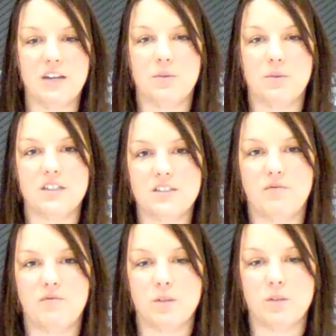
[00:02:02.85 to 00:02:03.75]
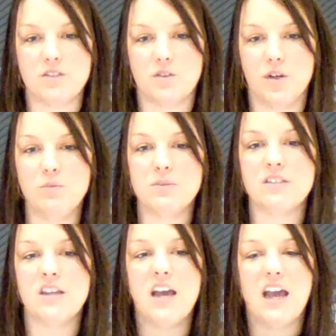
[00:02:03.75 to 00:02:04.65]
we did some focus
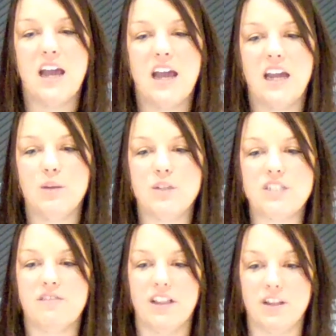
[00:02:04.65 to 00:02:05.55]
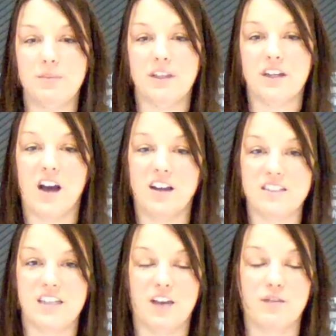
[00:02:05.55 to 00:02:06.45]
groups, and we developed the
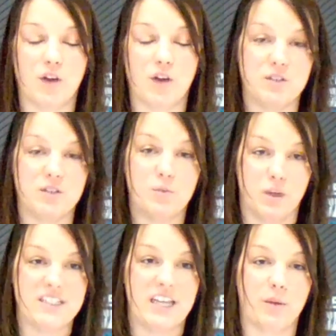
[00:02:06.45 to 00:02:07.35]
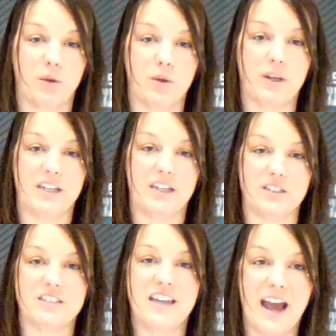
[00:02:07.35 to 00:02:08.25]
content for what Take Root
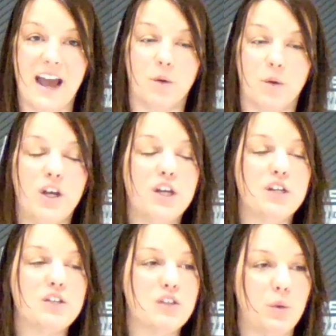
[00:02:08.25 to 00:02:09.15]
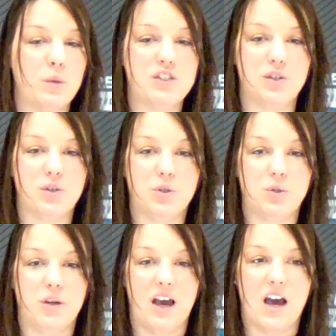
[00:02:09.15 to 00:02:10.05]
is now. So we
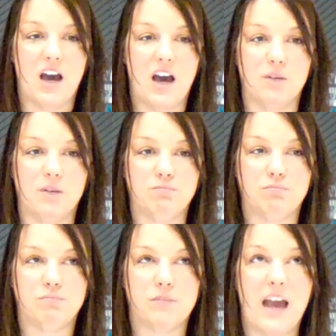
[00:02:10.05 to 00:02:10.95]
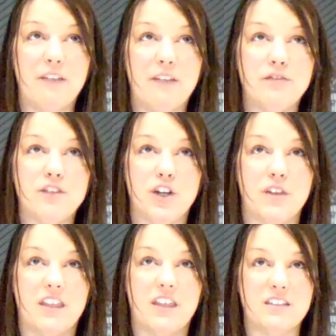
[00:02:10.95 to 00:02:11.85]
do
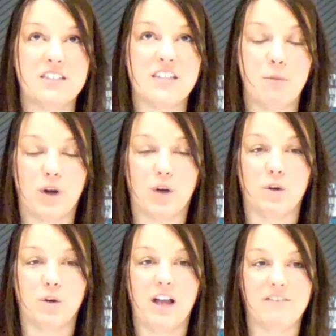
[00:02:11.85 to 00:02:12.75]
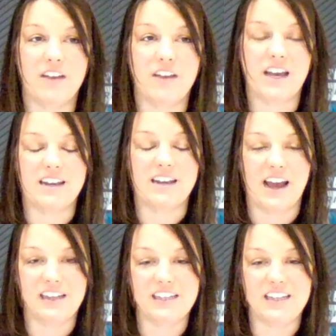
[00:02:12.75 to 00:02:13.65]
after this summer, we'll have
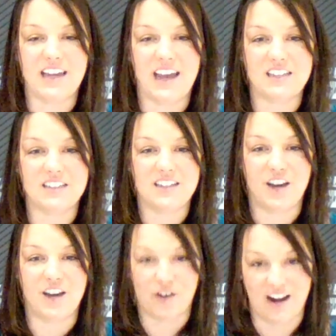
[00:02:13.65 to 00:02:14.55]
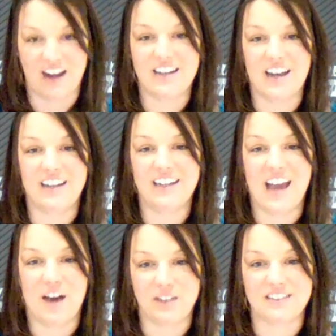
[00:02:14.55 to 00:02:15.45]
hit 98 of our 99
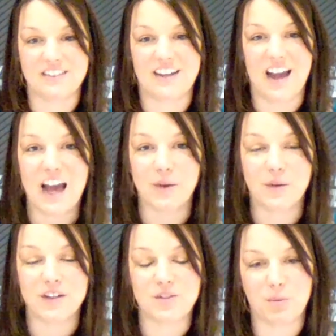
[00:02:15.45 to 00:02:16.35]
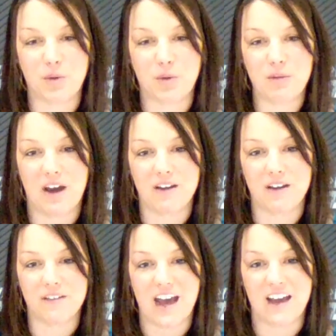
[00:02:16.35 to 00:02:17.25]
counties in Iowa. So we're pretty proud
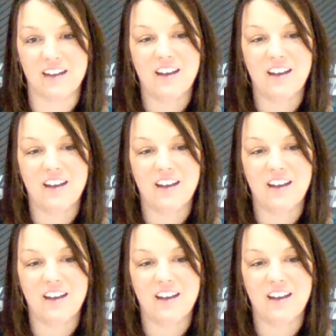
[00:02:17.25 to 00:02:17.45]
of that.